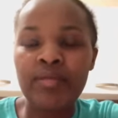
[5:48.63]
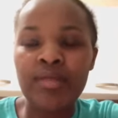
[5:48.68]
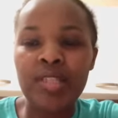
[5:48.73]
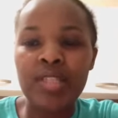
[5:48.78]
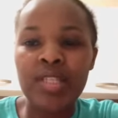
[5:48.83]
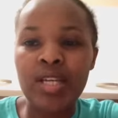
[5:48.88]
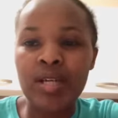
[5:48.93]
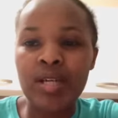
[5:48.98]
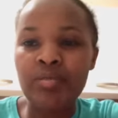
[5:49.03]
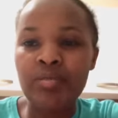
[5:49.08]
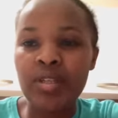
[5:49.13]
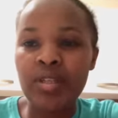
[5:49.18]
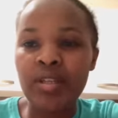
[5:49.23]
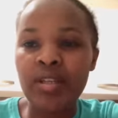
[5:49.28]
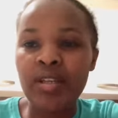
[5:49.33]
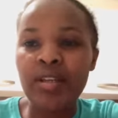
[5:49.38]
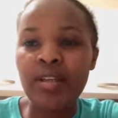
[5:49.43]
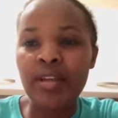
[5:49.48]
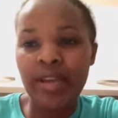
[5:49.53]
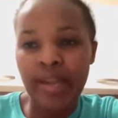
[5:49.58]
Tabi,
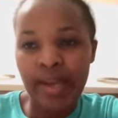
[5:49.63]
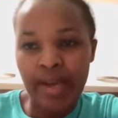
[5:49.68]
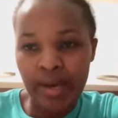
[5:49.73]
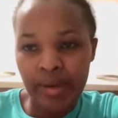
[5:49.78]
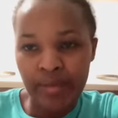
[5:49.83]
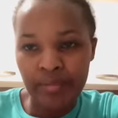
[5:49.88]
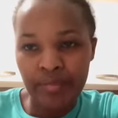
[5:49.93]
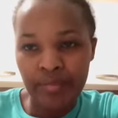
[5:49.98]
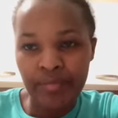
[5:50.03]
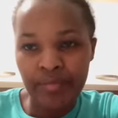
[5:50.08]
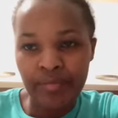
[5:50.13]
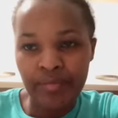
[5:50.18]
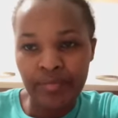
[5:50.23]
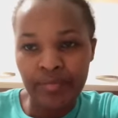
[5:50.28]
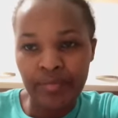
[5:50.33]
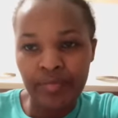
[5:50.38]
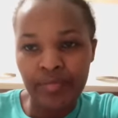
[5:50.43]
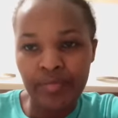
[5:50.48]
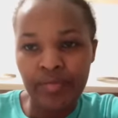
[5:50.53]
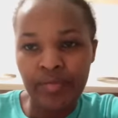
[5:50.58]
Nam.
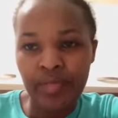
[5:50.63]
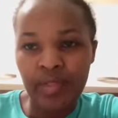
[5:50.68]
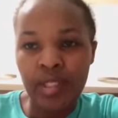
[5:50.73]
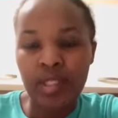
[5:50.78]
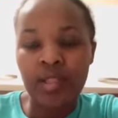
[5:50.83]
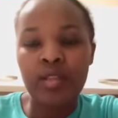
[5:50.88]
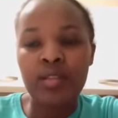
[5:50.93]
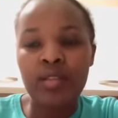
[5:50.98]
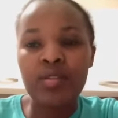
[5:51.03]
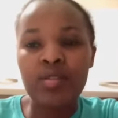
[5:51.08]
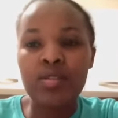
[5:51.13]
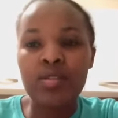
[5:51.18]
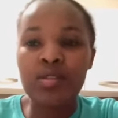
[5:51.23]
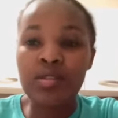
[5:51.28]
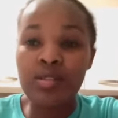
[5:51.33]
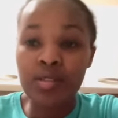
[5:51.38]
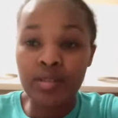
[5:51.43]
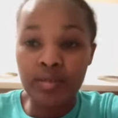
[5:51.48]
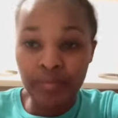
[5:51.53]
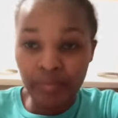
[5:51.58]
You don't
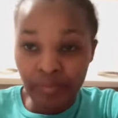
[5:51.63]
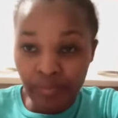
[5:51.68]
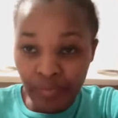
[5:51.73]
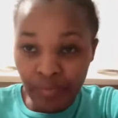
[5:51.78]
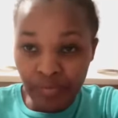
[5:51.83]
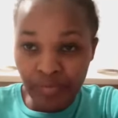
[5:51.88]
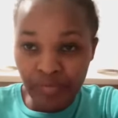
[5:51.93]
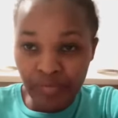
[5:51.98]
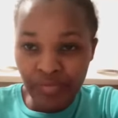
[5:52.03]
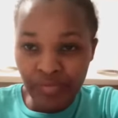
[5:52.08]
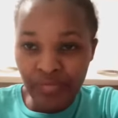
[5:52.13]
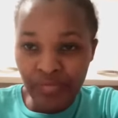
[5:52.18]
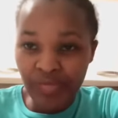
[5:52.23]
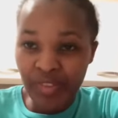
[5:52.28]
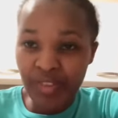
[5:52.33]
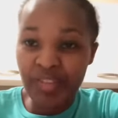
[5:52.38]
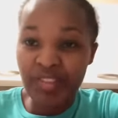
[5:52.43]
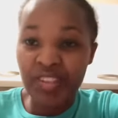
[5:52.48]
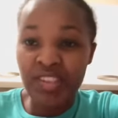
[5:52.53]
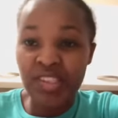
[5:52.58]
say
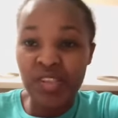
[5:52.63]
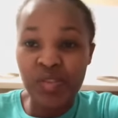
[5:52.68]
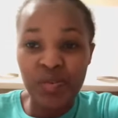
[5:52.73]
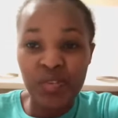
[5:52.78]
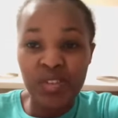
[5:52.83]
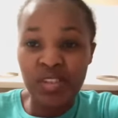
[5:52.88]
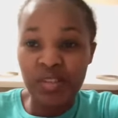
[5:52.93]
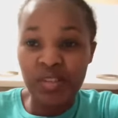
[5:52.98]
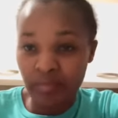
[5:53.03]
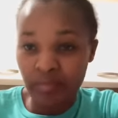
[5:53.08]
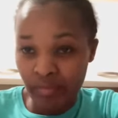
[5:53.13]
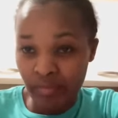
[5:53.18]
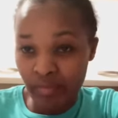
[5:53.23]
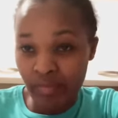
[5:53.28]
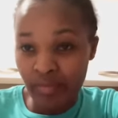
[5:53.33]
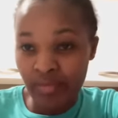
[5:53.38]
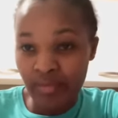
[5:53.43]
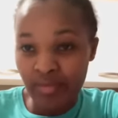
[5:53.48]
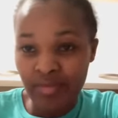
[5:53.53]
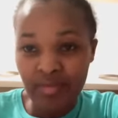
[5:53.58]
For us, we say
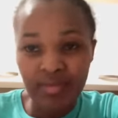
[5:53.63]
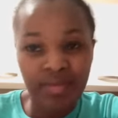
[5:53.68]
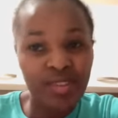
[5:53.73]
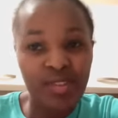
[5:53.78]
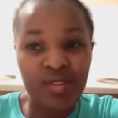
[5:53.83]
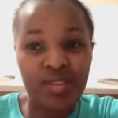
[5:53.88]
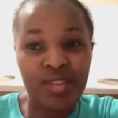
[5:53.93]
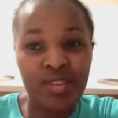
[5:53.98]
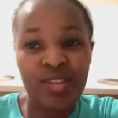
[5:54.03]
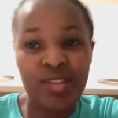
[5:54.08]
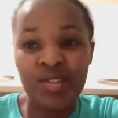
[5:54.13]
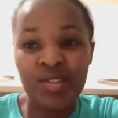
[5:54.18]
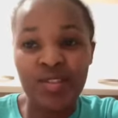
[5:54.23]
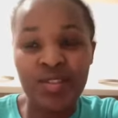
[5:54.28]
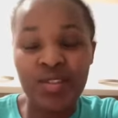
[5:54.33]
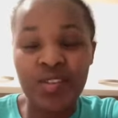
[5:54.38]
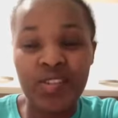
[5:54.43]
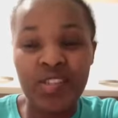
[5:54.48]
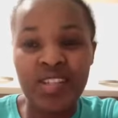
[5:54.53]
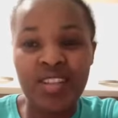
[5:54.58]
you
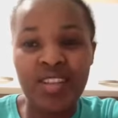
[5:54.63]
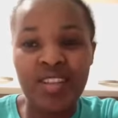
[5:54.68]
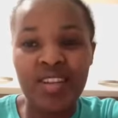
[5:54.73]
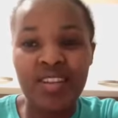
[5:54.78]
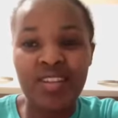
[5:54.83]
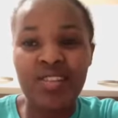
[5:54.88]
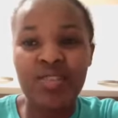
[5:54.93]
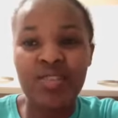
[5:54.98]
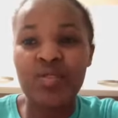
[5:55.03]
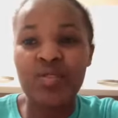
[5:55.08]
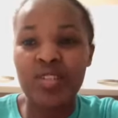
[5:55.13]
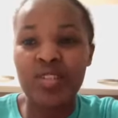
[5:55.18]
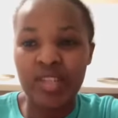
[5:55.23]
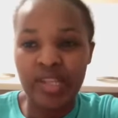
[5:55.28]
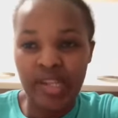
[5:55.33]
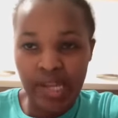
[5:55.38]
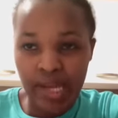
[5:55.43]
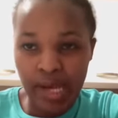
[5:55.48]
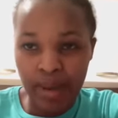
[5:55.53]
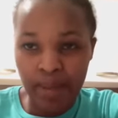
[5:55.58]
don't say that. You say
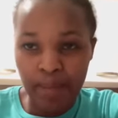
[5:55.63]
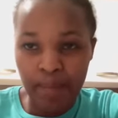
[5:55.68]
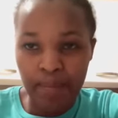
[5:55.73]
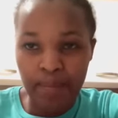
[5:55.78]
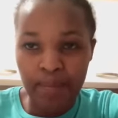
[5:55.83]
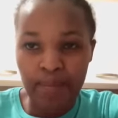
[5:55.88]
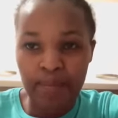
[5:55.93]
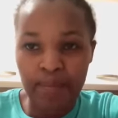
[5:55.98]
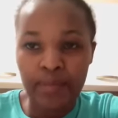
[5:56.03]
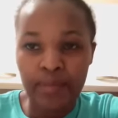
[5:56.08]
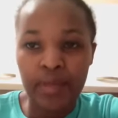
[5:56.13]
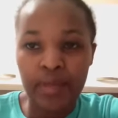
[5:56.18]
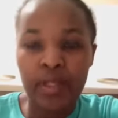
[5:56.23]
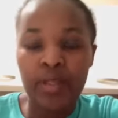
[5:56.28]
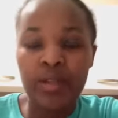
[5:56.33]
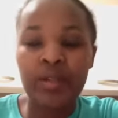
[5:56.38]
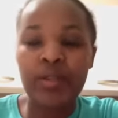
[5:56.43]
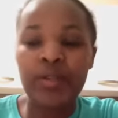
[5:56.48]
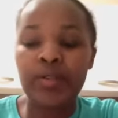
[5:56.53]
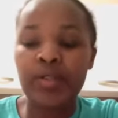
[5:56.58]
Nam.
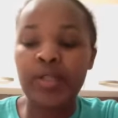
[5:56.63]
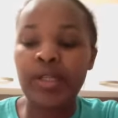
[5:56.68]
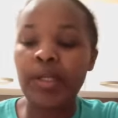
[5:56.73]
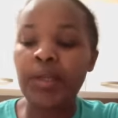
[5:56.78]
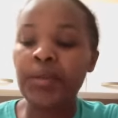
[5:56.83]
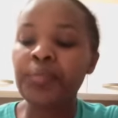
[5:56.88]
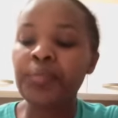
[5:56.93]
Okay.